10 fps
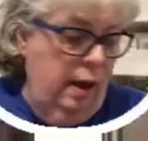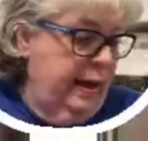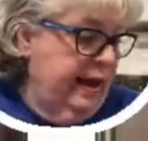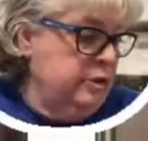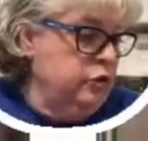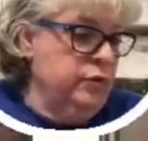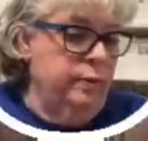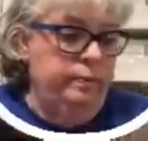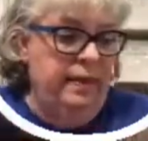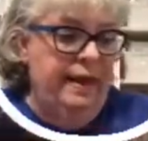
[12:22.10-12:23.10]
extra
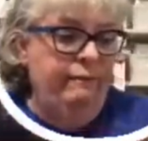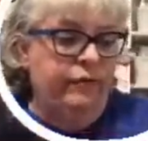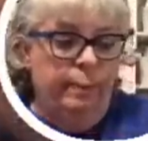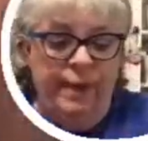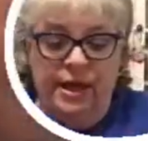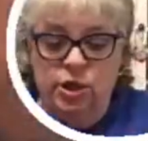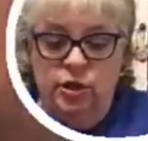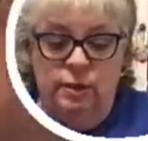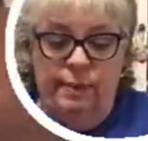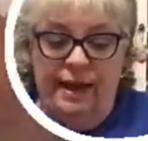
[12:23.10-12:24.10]

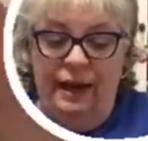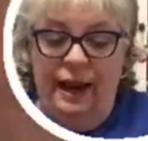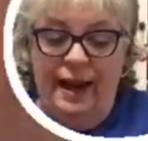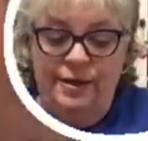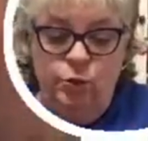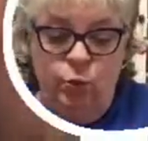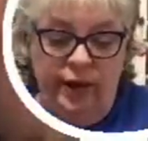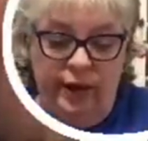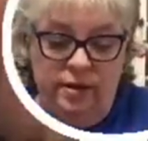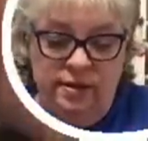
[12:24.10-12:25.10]
information about last
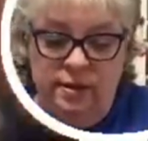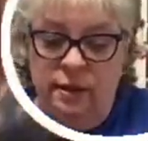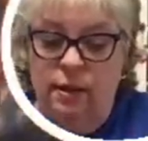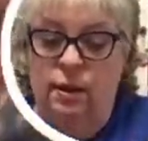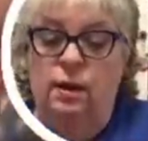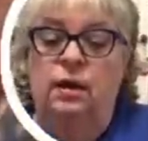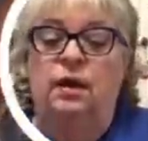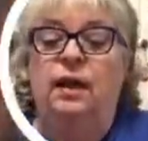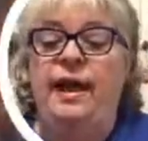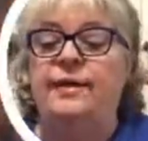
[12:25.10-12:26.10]
week's
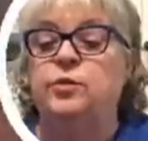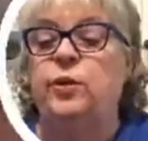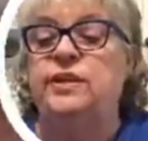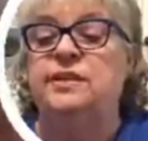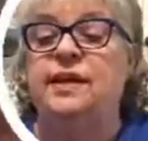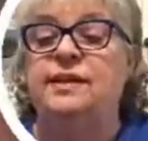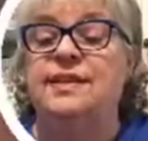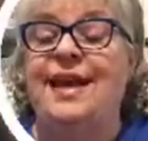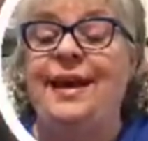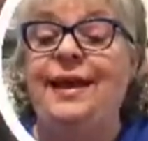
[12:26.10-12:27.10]
things.
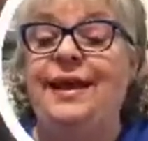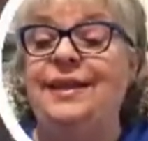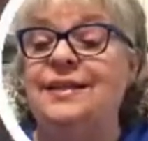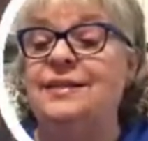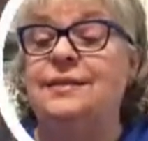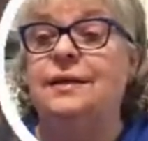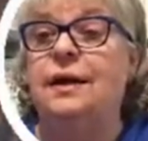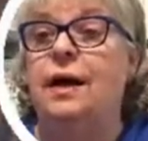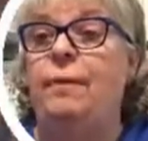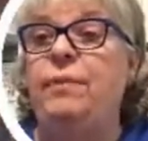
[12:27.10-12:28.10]
And again, this is the
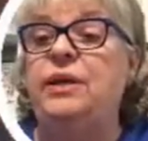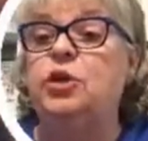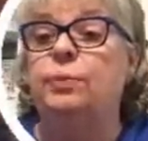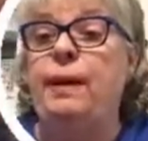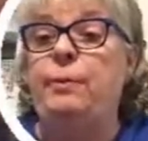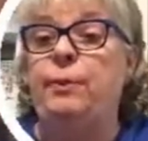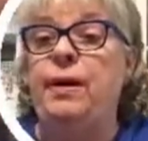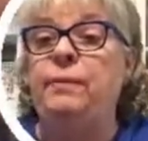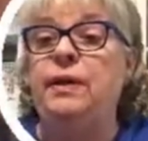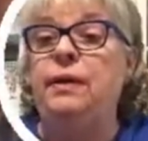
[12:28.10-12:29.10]
miniature paper
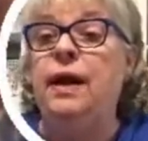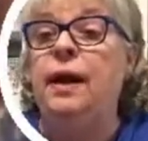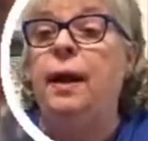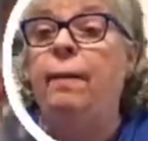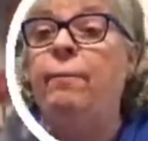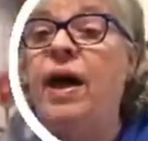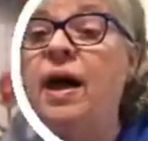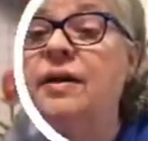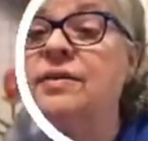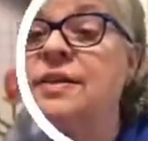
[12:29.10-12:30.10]
pumpkin
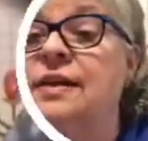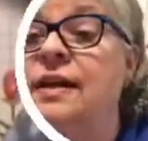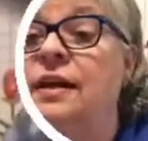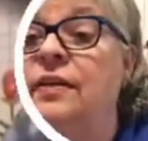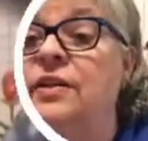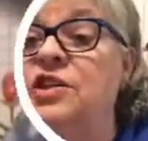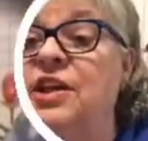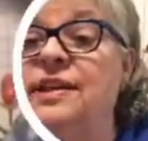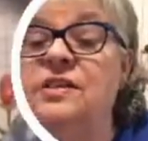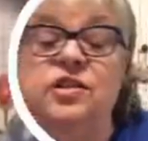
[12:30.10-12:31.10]
box. The
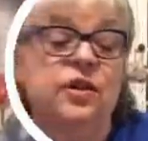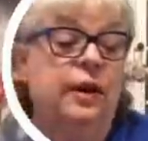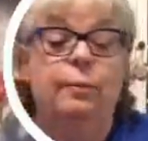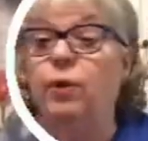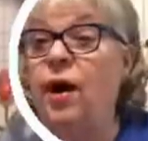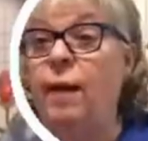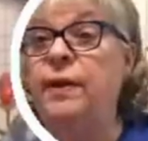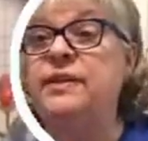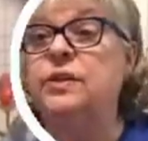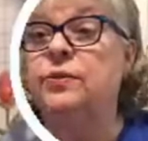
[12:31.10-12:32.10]
chickens took it,
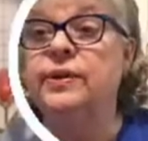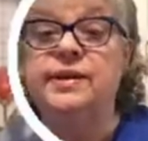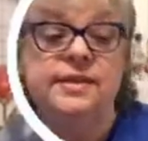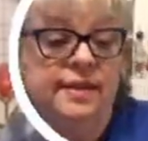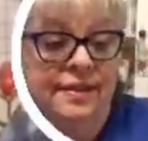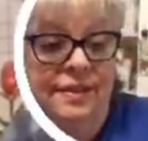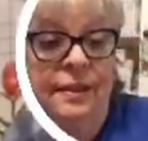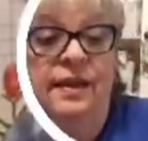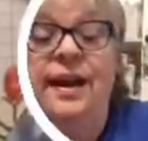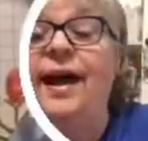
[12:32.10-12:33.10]
probably Teresa.
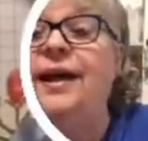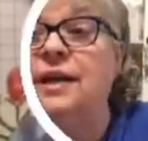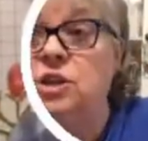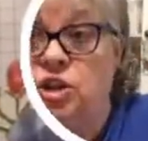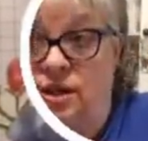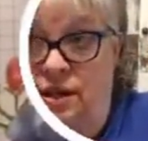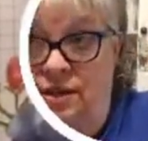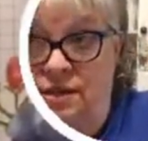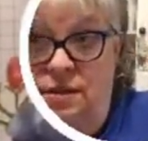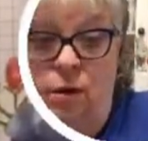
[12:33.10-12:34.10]
The naked
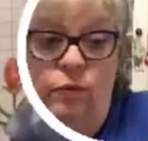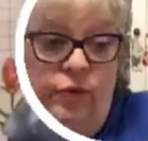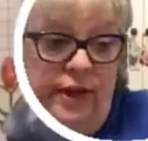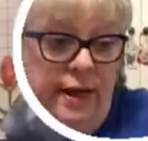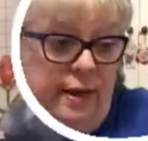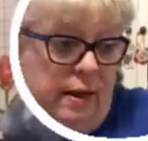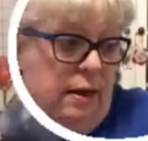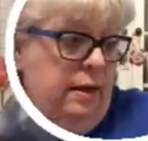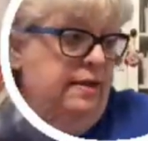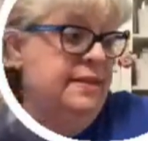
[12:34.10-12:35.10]
chickens. Don't forget,
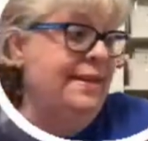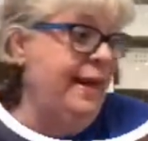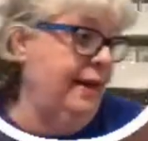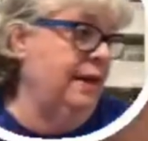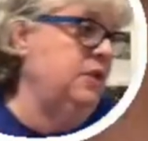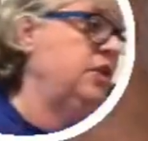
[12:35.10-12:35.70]
it's naked